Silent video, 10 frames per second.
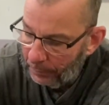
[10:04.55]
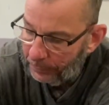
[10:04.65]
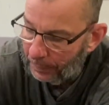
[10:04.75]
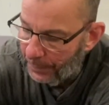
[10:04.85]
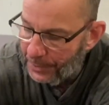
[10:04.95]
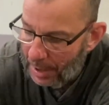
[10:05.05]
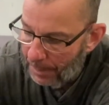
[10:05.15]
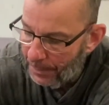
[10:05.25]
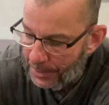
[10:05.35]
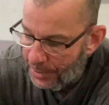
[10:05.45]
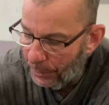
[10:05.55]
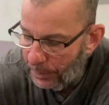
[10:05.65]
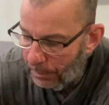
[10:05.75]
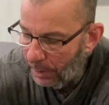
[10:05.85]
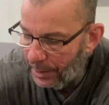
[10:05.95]
from the top of the shoulder
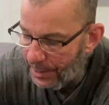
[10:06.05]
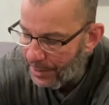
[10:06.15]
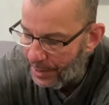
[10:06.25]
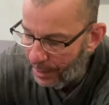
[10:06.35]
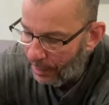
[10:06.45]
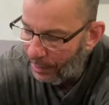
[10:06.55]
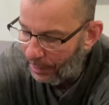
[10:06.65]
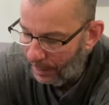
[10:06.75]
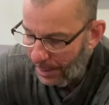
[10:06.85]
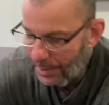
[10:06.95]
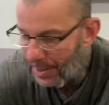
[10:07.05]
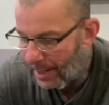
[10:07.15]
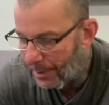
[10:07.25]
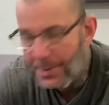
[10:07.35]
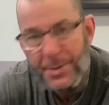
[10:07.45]
blades. I
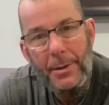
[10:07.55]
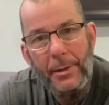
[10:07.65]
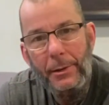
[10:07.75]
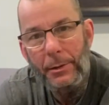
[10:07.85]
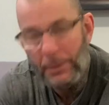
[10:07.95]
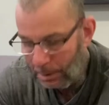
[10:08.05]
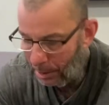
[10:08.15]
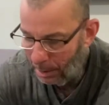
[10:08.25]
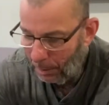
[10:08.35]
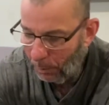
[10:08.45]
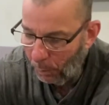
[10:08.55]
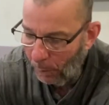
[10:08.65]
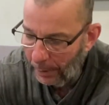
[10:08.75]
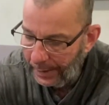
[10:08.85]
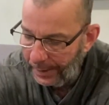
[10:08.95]
now start
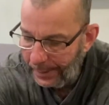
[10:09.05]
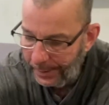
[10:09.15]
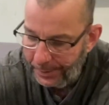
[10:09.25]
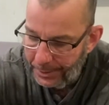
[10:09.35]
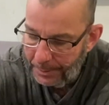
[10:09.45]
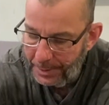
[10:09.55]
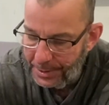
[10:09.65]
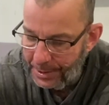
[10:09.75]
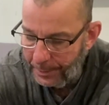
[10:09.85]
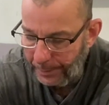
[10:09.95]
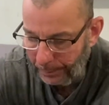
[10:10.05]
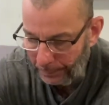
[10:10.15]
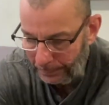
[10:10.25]
working it into the material.